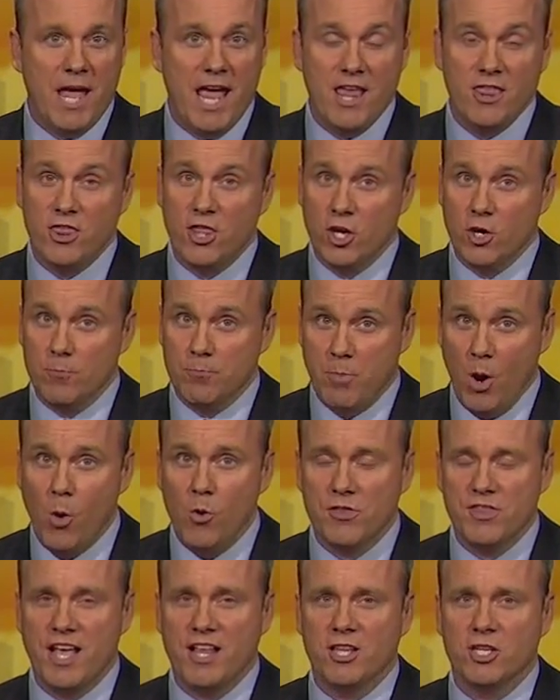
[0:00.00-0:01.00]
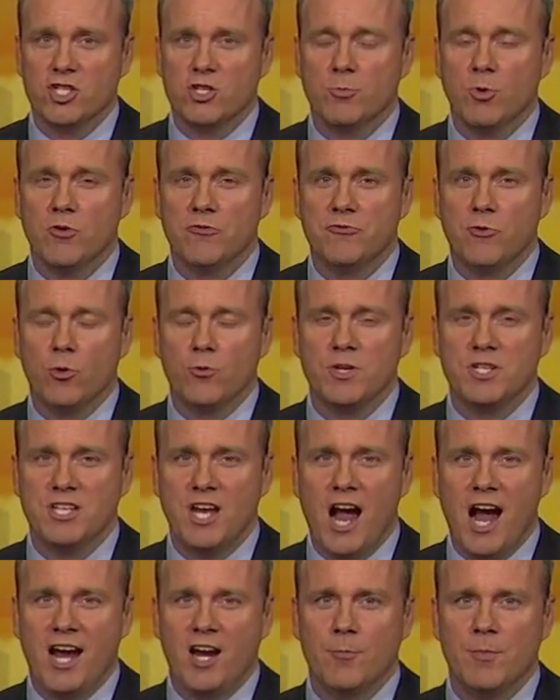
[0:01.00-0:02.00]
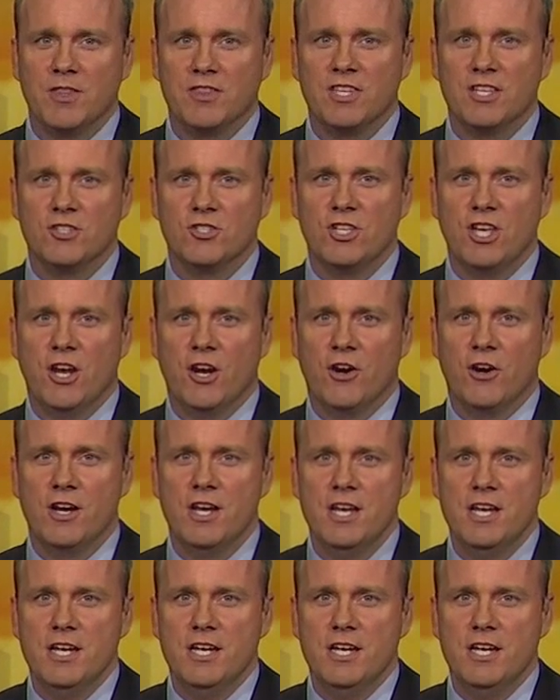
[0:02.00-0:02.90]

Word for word: and they're both eligible for retirement this year.